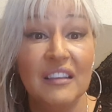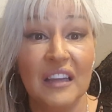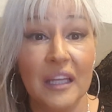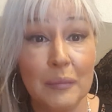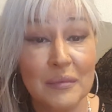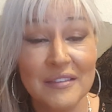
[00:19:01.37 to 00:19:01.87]

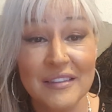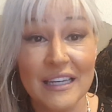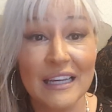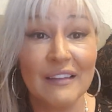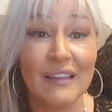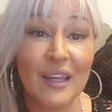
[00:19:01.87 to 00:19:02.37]

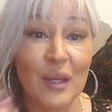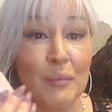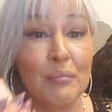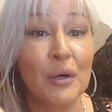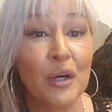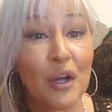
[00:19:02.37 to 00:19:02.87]
lipstick that you
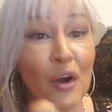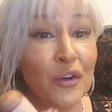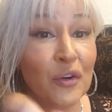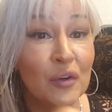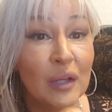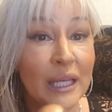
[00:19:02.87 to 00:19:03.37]
put on
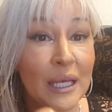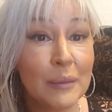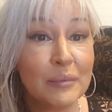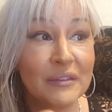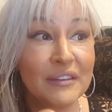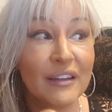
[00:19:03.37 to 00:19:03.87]
your
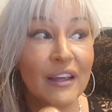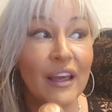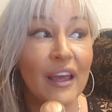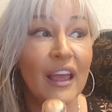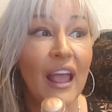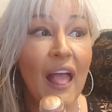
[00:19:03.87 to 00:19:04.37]
lips,
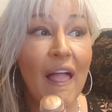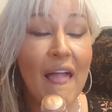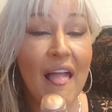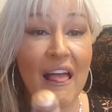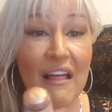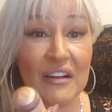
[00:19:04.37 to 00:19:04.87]

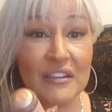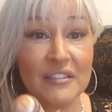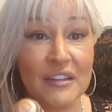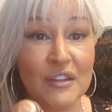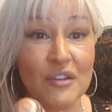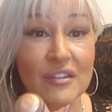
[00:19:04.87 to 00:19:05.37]
and all of a
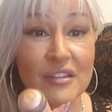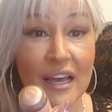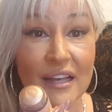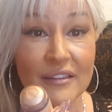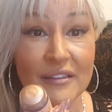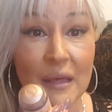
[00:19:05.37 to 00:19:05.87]
sudden you
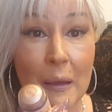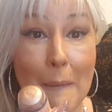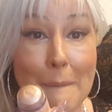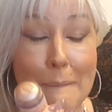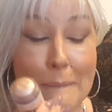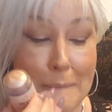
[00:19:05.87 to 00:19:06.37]
taste it,
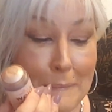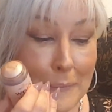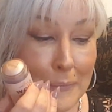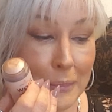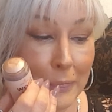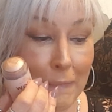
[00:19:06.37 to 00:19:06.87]

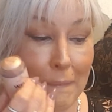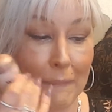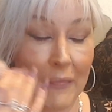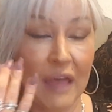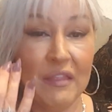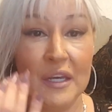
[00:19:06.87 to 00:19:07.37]

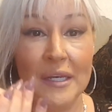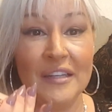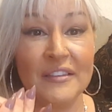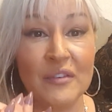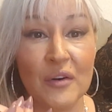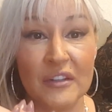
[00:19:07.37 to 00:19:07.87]
and then
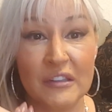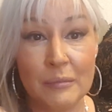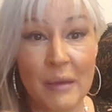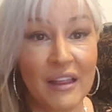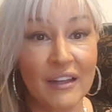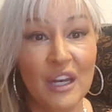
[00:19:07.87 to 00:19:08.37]
you start
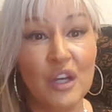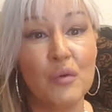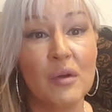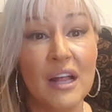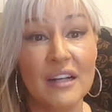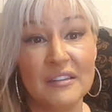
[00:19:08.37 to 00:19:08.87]
smelling it and you
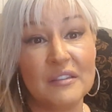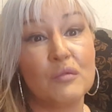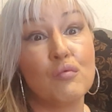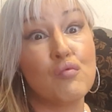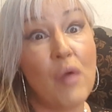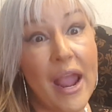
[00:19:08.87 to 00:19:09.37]
realize it's
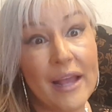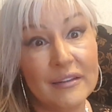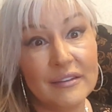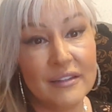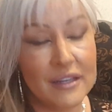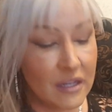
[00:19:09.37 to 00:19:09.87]

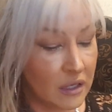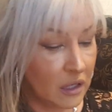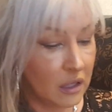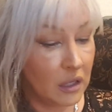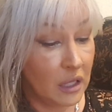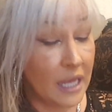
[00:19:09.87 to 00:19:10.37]
rancid.
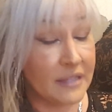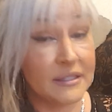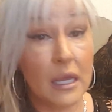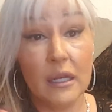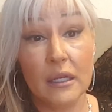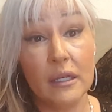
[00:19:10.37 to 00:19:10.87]
It's
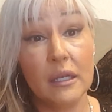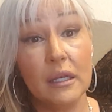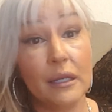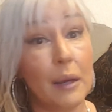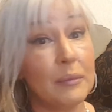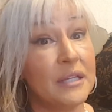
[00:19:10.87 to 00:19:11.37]
something,
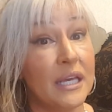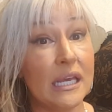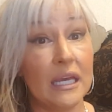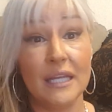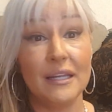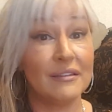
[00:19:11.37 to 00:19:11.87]
I'm going to tell
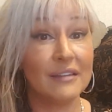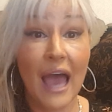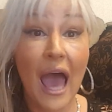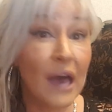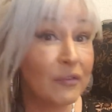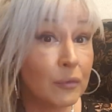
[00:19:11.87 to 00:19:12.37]
you, it doesn't
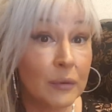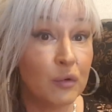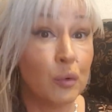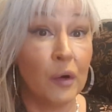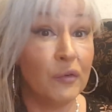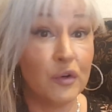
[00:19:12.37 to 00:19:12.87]
have to be
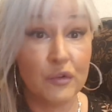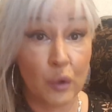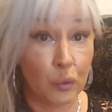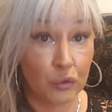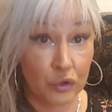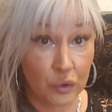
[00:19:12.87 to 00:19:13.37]
12 years
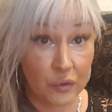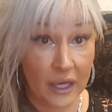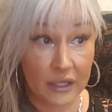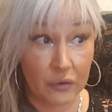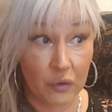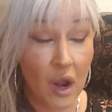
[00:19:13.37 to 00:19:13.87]
old to do
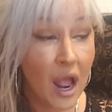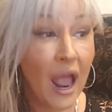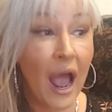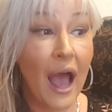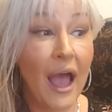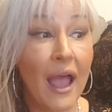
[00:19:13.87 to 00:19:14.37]
that either.
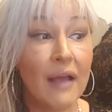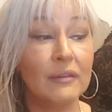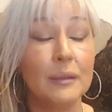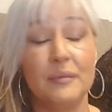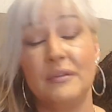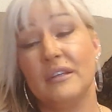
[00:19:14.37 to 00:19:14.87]
I have
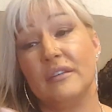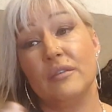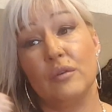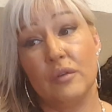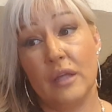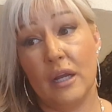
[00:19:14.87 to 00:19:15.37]
lipsticks
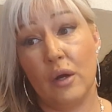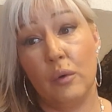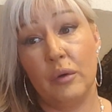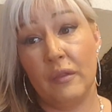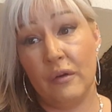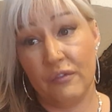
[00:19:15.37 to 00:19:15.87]
that are that
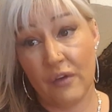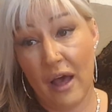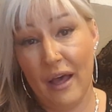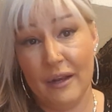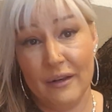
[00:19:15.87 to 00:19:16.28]
old and they're fine.